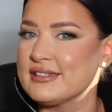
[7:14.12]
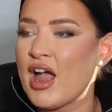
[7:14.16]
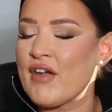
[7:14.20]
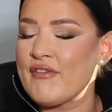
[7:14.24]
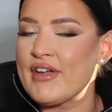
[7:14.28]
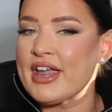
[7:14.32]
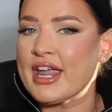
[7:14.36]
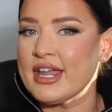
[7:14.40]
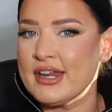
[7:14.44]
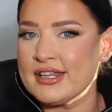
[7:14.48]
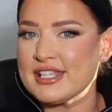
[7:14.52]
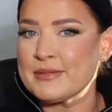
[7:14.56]
I
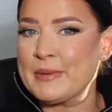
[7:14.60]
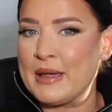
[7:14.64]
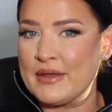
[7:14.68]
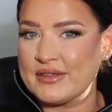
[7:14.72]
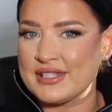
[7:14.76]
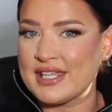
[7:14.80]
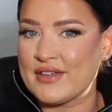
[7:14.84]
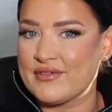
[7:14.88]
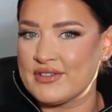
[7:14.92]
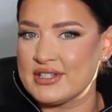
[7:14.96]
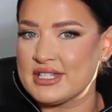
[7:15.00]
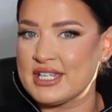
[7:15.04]
reckon it's
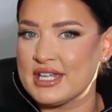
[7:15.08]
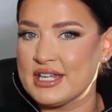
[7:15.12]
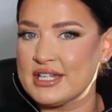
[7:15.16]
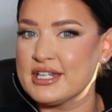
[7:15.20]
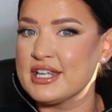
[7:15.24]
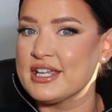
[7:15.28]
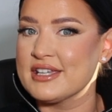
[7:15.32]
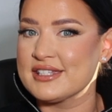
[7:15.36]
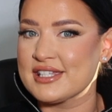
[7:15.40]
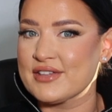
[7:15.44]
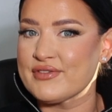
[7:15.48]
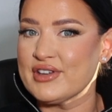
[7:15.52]
about 17
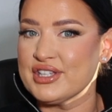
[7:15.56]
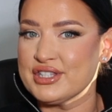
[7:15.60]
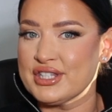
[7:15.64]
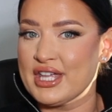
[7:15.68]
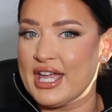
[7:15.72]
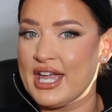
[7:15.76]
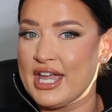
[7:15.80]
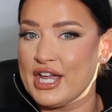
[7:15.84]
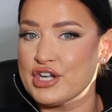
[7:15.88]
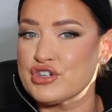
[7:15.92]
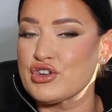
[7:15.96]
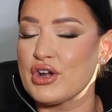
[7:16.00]
years I've had
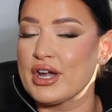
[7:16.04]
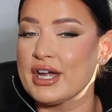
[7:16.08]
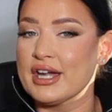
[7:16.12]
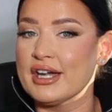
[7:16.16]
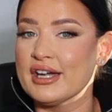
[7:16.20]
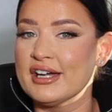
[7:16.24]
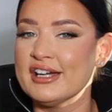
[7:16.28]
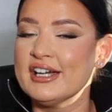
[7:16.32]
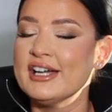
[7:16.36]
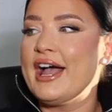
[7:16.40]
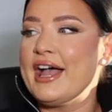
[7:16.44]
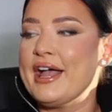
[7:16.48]
that
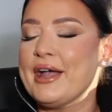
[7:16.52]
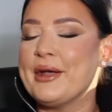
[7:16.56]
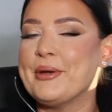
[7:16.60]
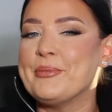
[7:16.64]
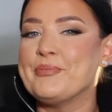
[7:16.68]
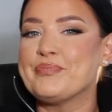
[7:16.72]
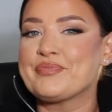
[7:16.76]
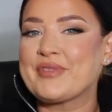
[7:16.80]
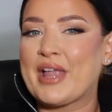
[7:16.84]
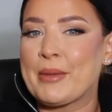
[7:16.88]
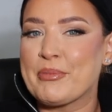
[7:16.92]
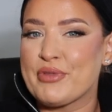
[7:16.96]
hairdryer.
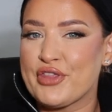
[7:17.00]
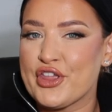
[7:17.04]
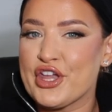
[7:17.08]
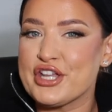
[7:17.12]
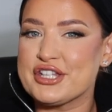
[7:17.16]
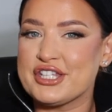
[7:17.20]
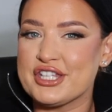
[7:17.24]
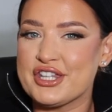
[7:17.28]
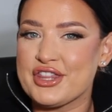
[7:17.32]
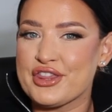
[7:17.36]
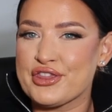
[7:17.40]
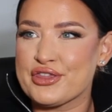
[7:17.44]
I'm
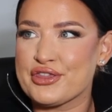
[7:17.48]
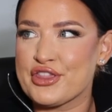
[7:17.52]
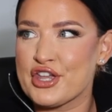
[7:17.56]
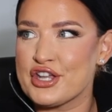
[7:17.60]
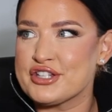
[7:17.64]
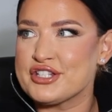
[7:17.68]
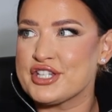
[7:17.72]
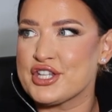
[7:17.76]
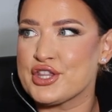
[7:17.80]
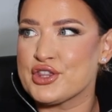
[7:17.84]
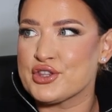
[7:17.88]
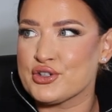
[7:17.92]

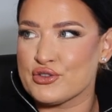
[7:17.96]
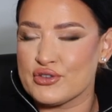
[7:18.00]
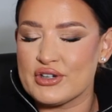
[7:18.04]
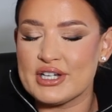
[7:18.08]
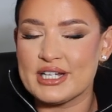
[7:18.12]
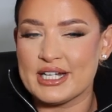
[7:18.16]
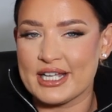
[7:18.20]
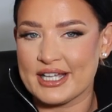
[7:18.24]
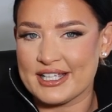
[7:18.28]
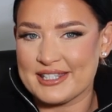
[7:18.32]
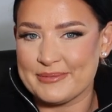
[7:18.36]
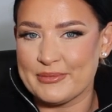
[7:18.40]

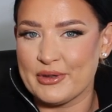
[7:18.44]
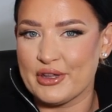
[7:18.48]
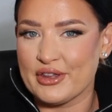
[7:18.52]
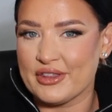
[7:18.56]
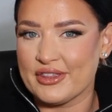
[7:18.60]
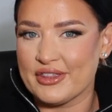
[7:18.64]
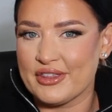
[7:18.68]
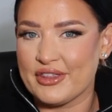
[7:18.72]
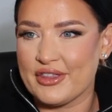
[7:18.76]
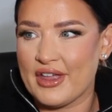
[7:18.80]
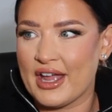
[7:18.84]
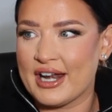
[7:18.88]
33 next
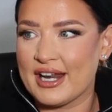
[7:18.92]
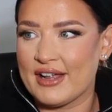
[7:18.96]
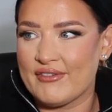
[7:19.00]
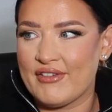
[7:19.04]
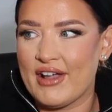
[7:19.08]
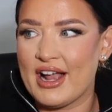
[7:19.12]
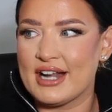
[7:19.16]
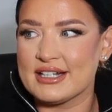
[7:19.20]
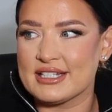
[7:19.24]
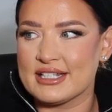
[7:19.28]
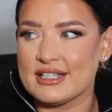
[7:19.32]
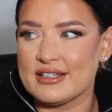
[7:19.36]
month, and I've
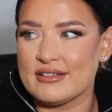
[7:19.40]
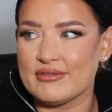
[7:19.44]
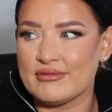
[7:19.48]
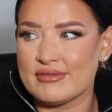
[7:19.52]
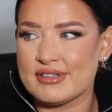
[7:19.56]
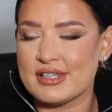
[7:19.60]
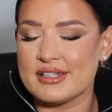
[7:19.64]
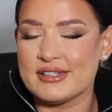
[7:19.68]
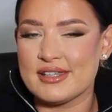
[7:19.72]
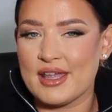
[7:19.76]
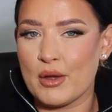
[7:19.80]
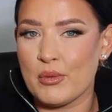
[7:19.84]
had it
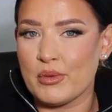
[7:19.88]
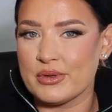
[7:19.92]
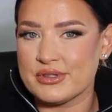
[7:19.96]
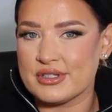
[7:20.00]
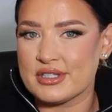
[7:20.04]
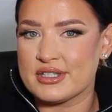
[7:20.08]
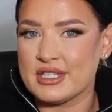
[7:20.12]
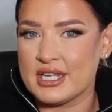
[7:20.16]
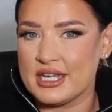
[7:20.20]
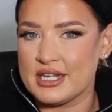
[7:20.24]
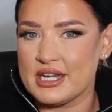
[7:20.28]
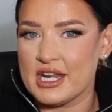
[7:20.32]
since I was
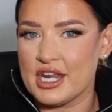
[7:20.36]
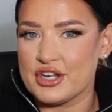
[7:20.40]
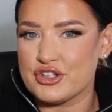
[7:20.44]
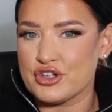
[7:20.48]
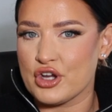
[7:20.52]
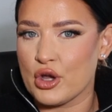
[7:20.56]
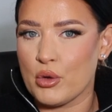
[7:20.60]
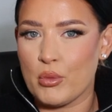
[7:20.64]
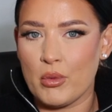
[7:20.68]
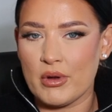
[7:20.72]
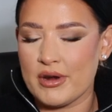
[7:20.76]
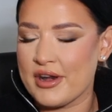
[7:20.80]
a
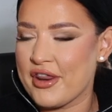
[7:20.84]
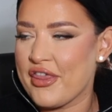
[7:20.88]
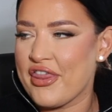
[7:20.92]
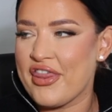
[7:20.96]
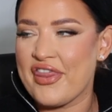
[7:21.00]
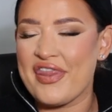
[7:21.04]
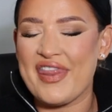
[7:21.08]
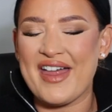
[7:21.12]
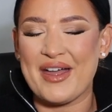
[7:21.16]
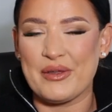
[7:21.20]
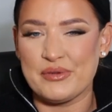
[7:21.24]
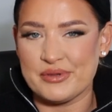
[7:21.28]
teenager,
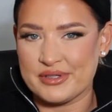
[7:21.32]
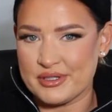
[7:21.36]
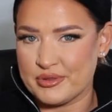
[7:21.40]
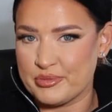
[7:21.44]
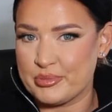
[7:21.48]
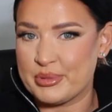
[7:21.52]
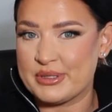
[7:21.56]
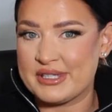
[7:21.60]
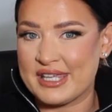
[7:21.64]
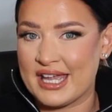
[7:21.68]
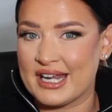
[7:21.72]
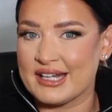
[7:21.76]

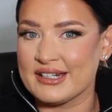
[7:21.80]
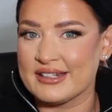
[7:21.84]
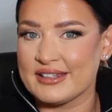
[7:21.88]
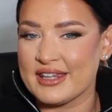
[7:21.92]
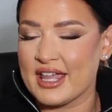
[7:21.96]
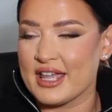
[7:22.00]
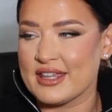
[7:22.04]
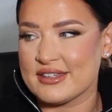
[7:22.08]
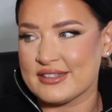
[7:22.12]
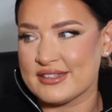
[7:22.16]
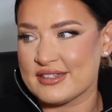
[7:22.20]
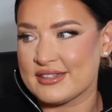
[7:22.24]

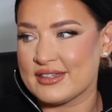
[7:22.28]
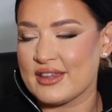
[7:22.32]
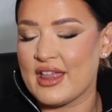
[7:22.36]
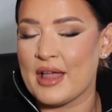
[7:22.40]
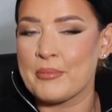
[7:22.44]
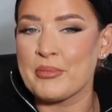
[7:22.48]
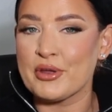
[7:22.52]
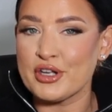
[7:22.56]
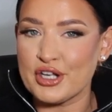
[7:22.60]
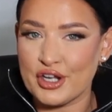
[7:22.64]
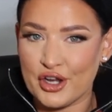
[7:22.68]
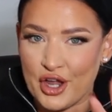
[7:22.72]
1000%.
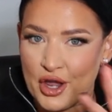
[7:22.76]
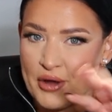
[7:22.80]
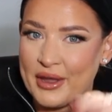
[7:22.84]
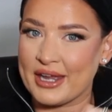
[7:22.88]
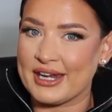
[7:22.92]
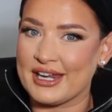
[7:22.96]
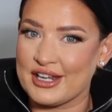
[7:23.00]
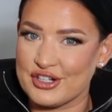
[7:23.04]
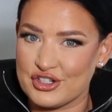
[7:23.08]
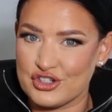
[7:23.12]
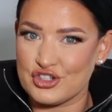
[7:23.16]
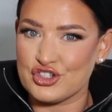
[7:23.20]
I'm gonna go
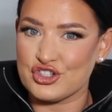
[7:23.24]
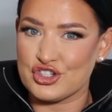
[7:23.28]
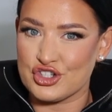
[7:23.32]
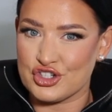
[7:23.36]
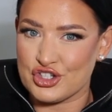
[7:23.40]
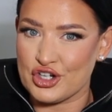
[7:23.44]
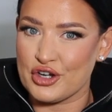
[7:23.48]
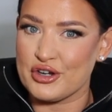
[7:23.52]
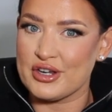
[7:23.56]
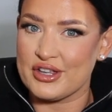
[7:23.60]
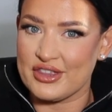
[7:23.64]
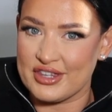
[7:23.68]
get it just to
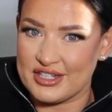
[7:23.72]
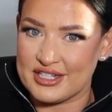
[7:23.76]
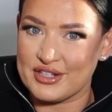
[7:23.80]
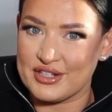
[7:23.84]
show you the